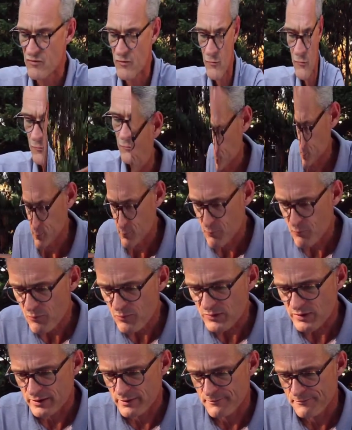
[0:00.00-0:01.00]

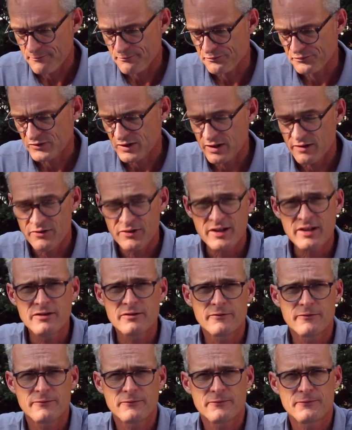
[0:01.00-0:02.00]
I think
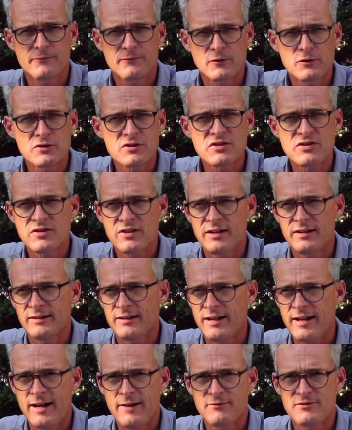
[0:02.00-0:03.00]
the first thing
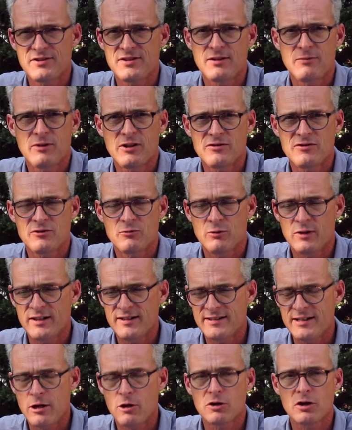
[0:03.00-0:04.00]
that I have to say about this wine
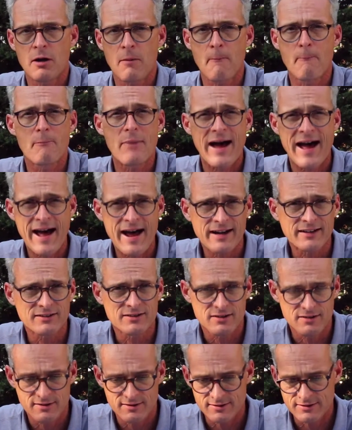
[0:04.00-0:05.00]
is how compact
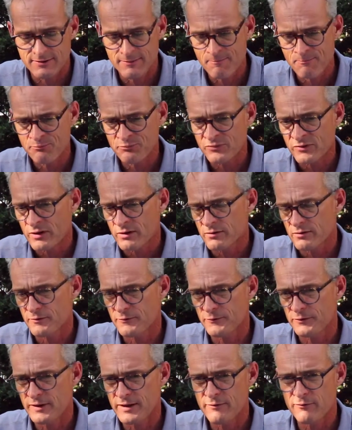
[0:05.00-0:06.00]
it is. The
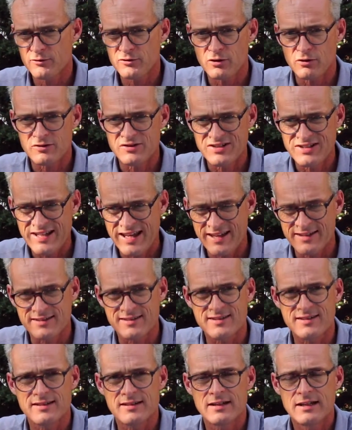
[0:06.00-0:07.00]
flavors are
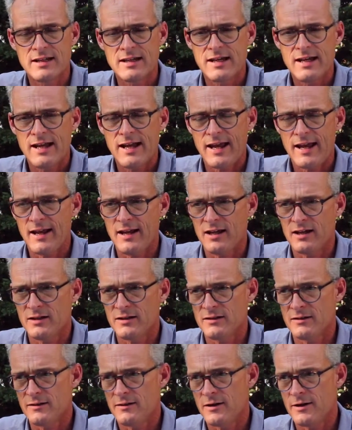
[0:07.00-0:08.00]
dense
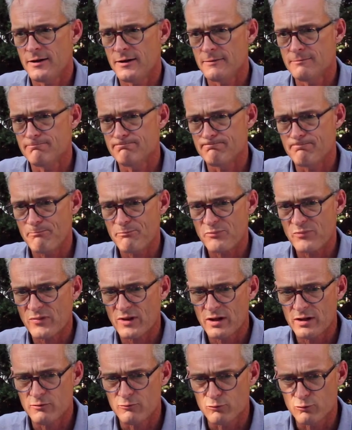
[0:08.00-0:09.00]
and
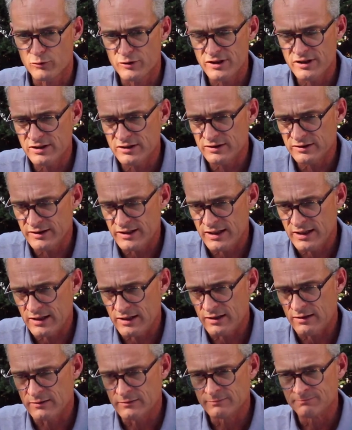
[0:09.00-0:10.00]

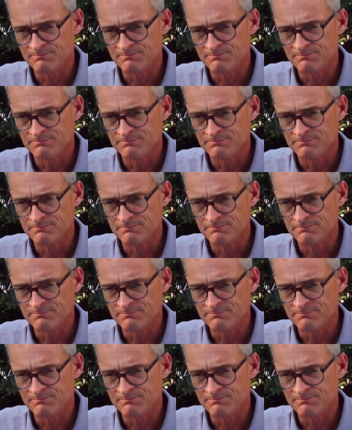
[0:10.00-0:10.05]
really